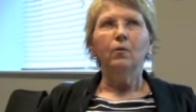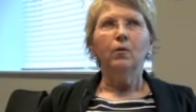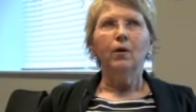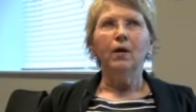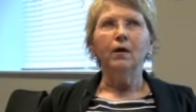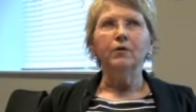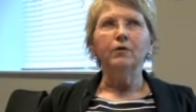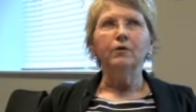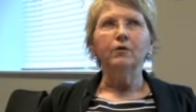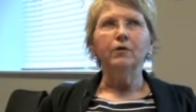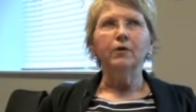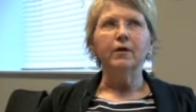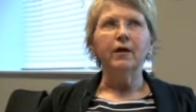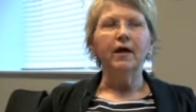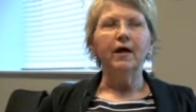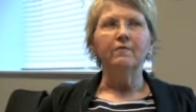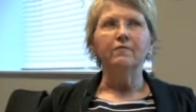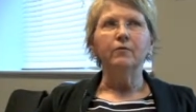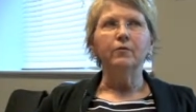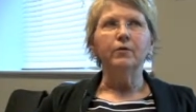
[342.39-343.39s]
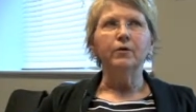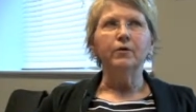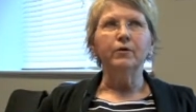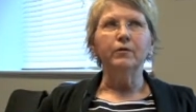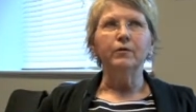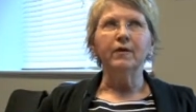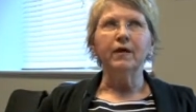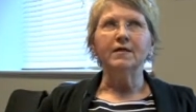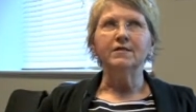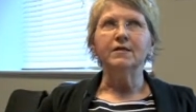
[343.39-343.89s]
Well, you're going to have a
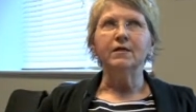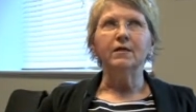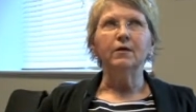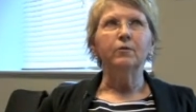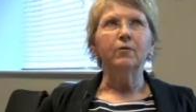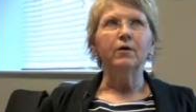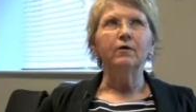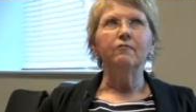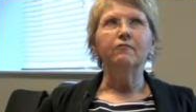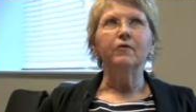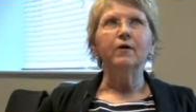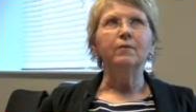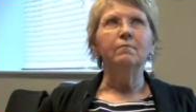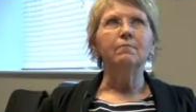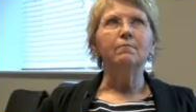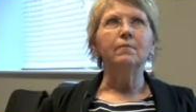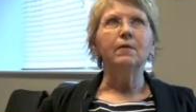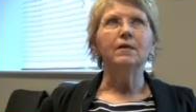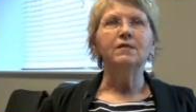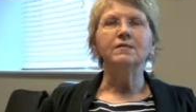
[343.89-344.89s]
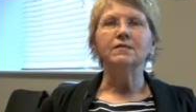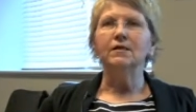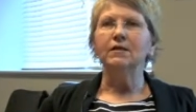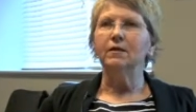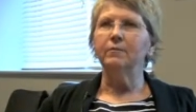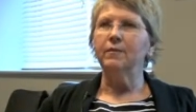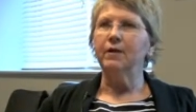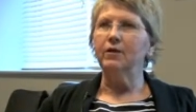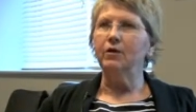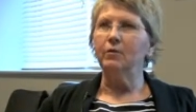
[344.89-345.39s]
wound that's anywhere from a
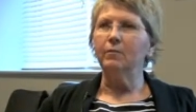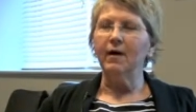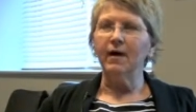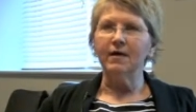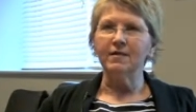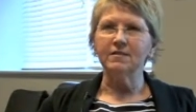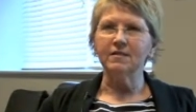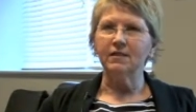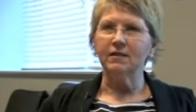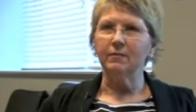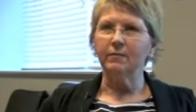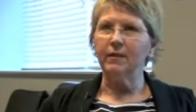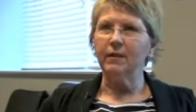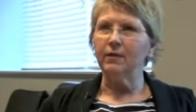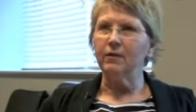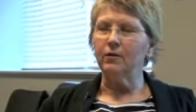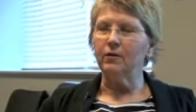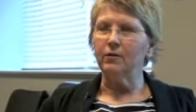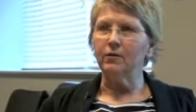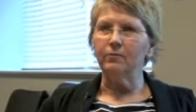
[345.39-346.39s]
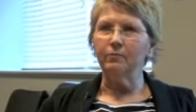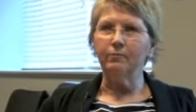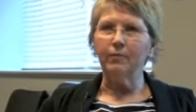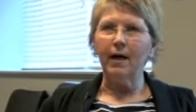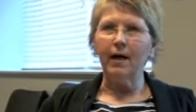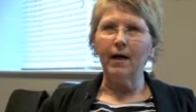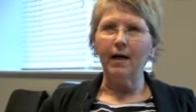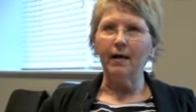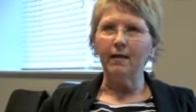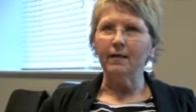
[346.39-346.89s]
centimeter by a centimeter
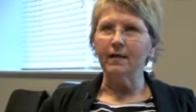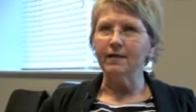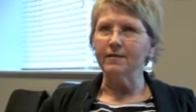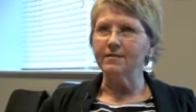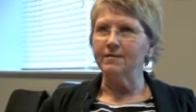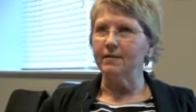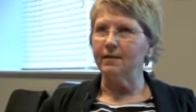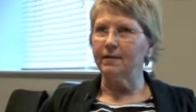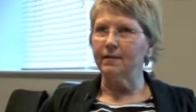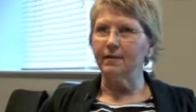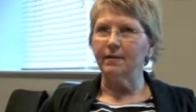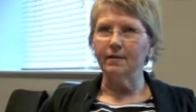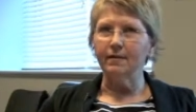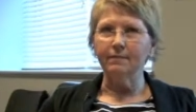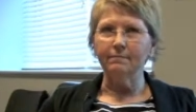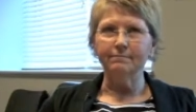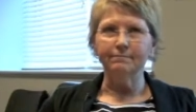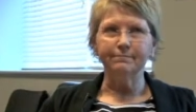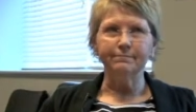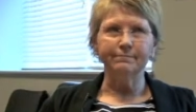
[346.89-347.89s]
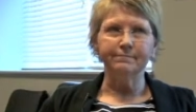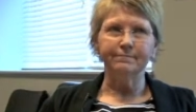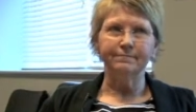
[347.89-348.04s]
by less than a